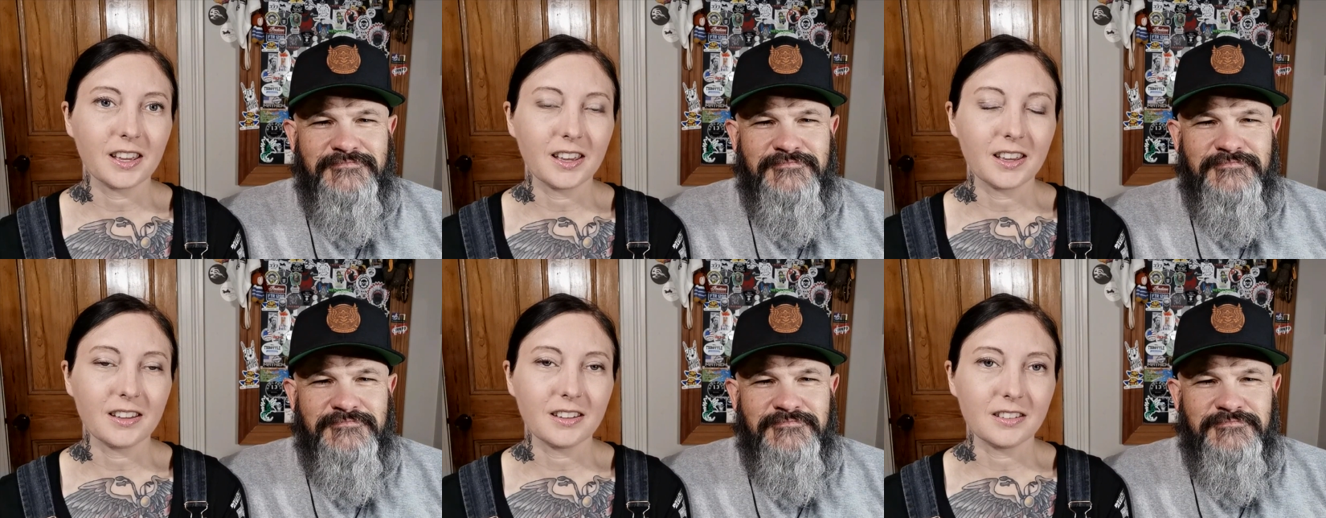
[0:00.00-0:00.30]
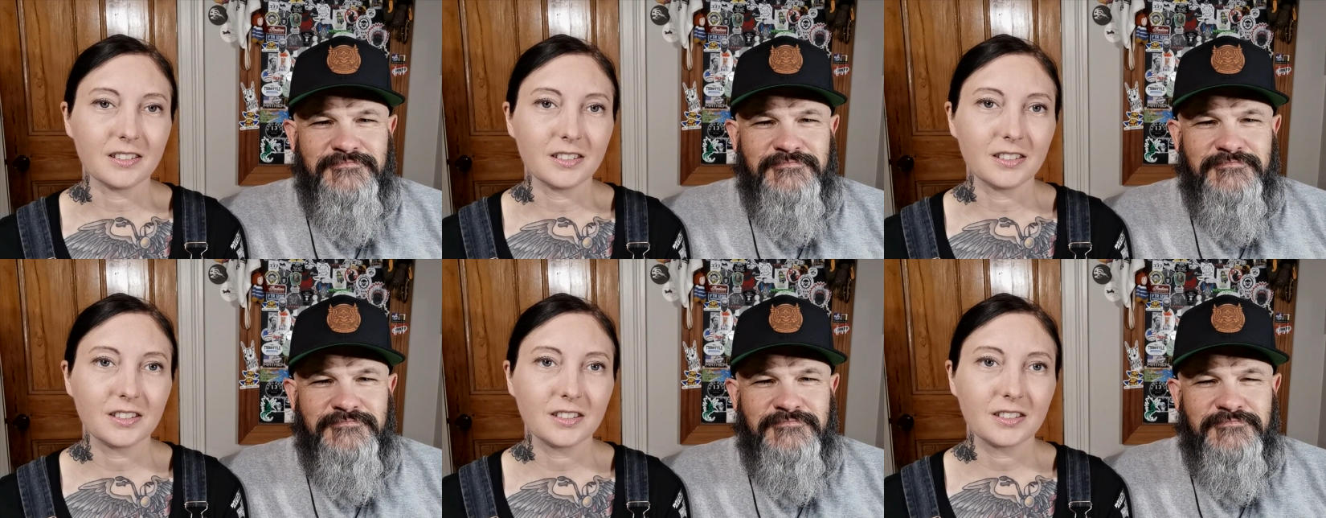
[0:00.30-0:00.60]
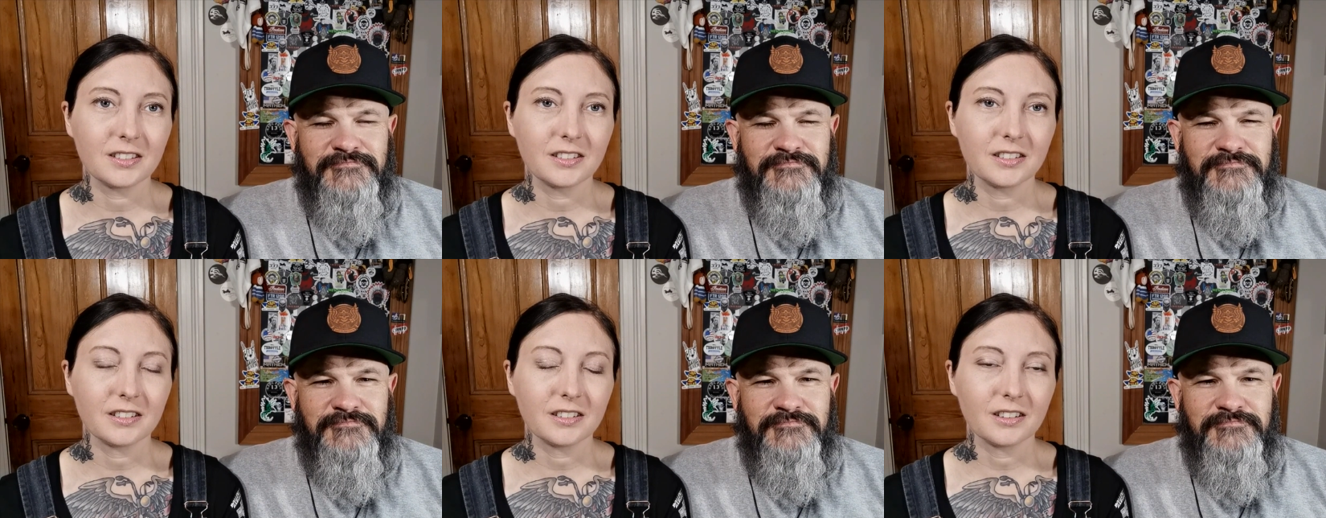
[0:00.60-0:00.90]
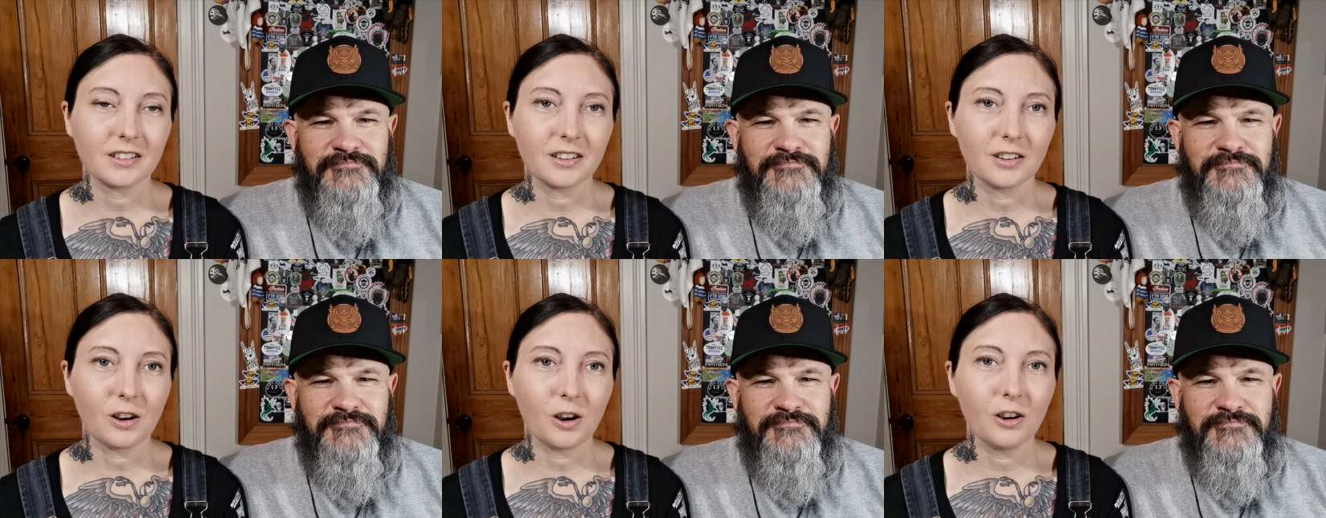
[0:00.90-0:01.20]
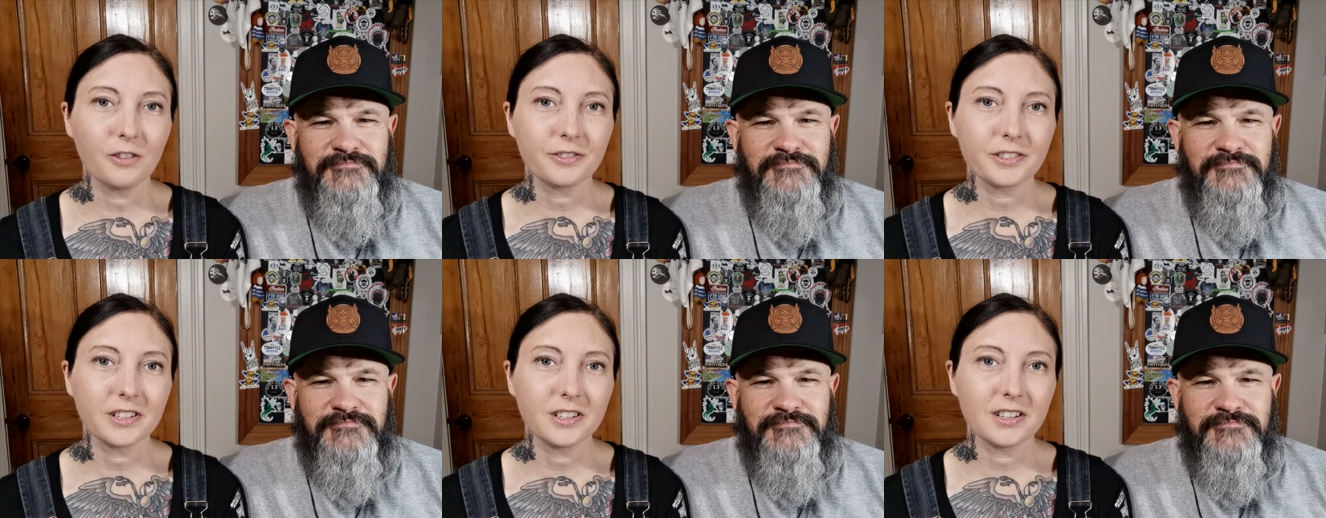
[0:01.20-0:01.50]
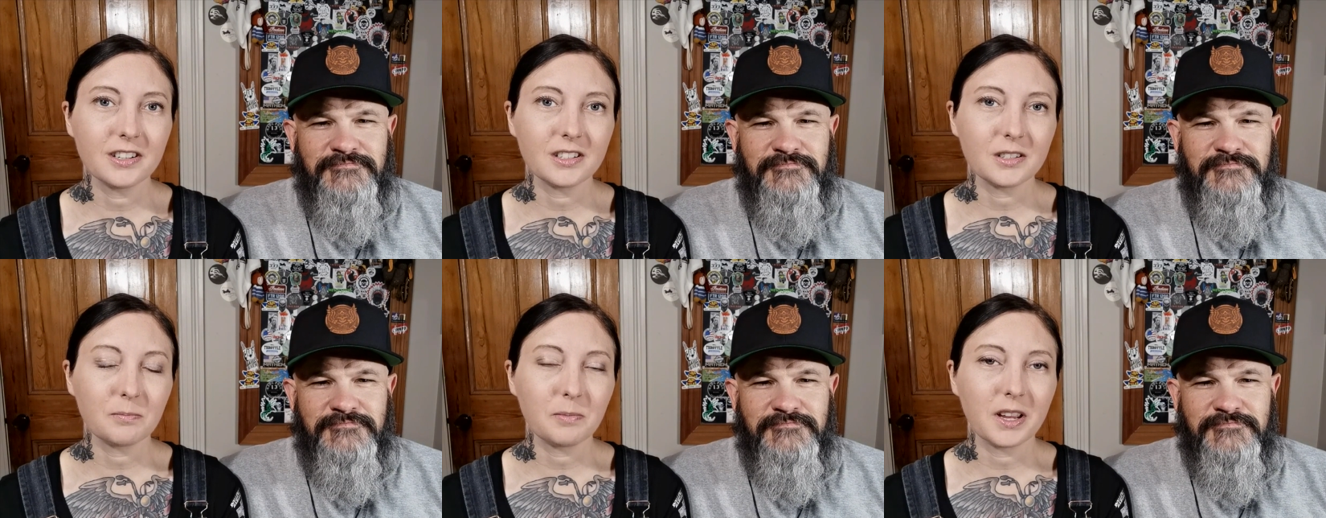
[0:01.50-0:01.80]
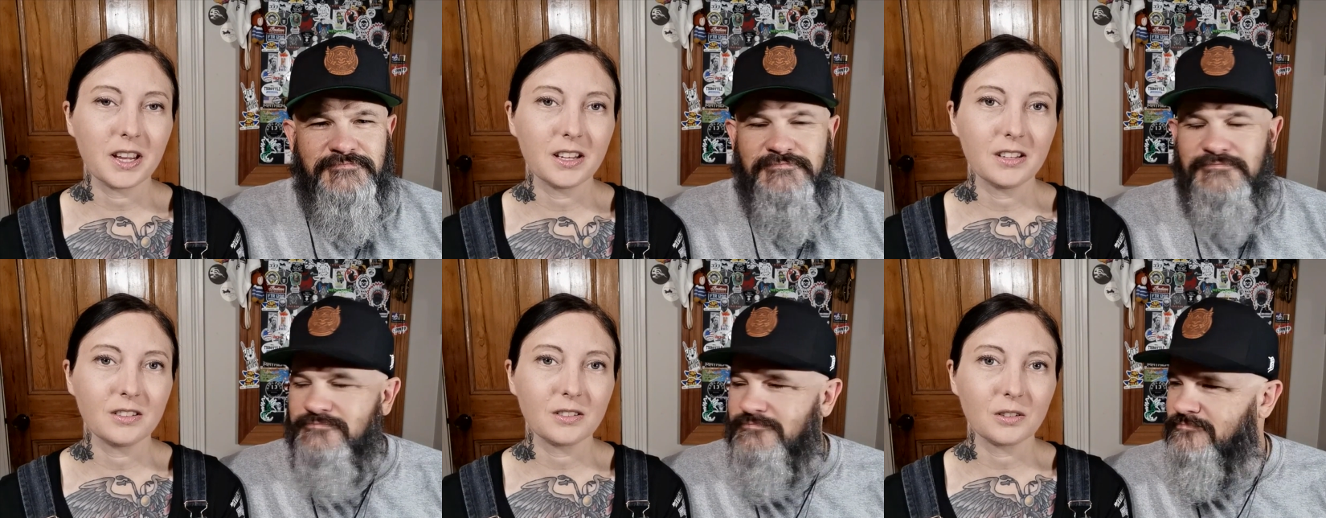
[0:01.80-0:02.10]
Speaker 1: is uh, often it
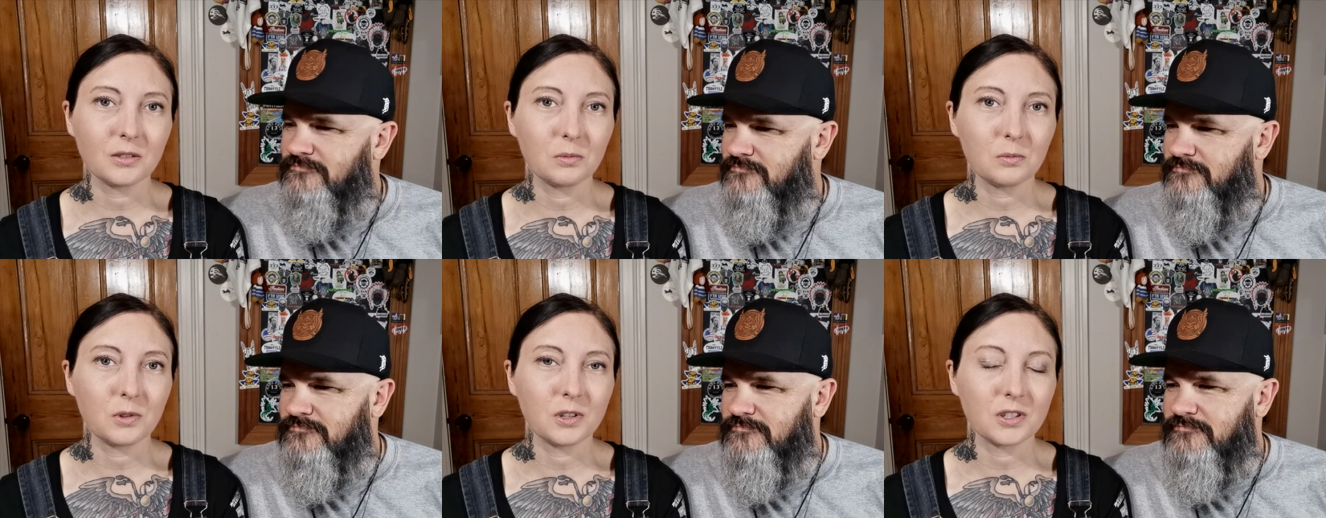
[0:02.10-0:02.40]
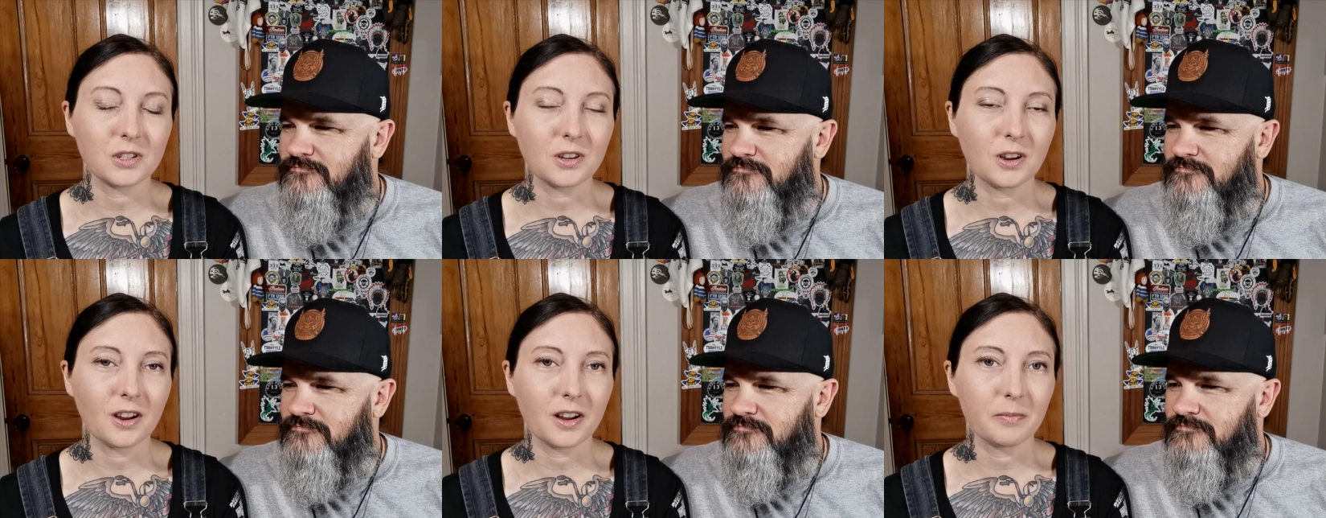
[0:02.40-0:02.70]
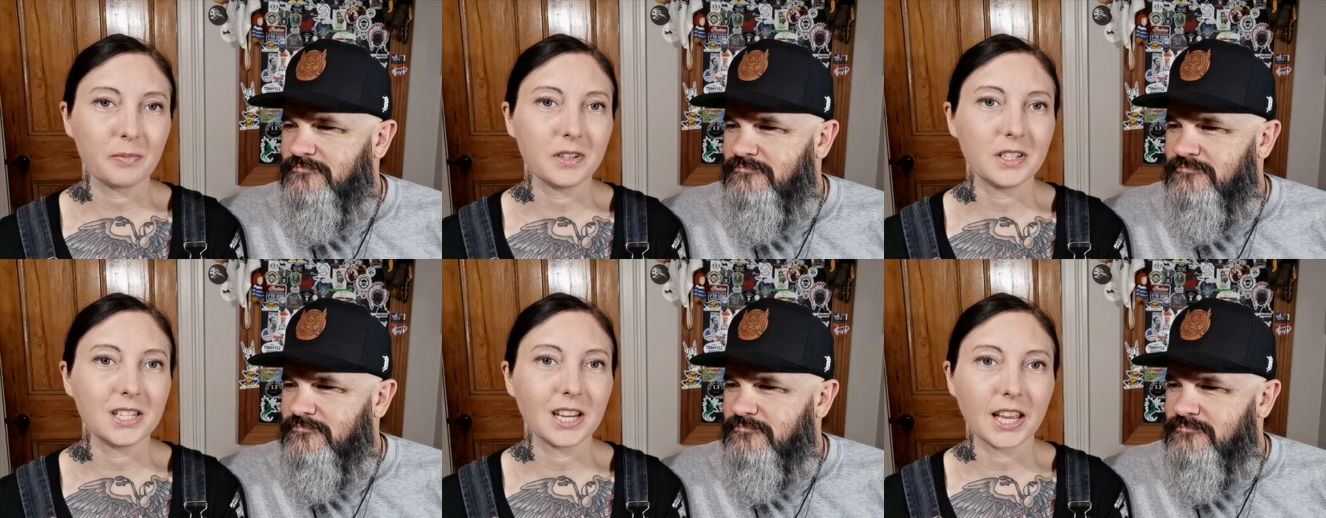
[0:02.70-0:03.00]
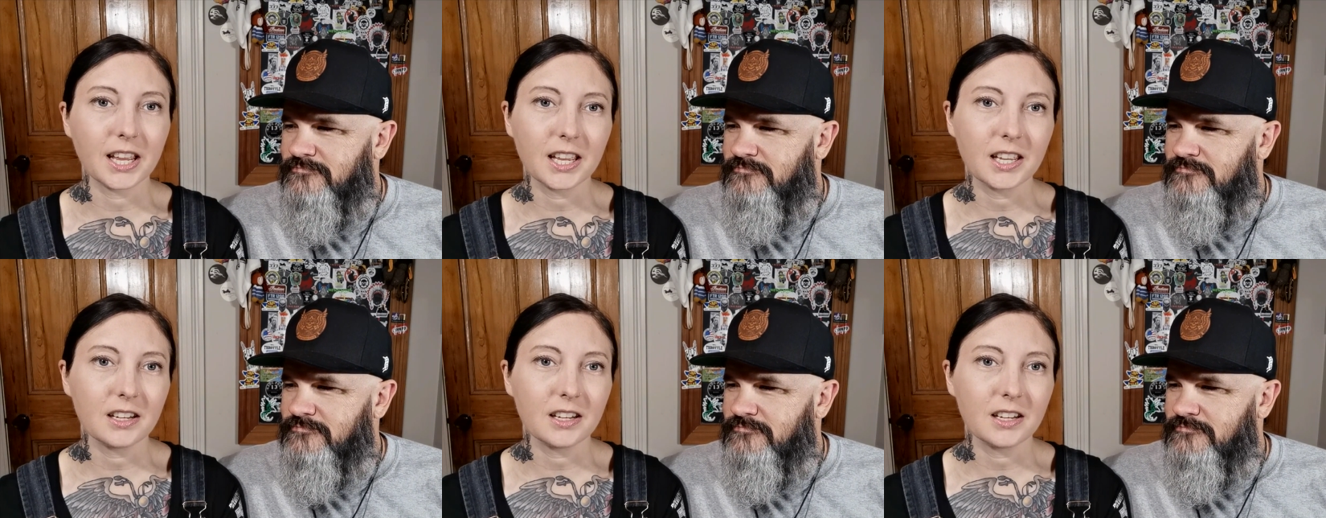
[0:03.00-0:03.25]
depends on what type of day it